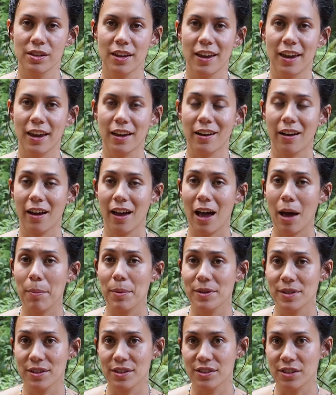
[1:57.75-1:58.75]
and I
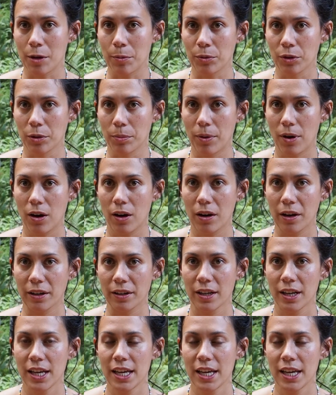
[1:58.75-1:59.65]
happened to stumble upon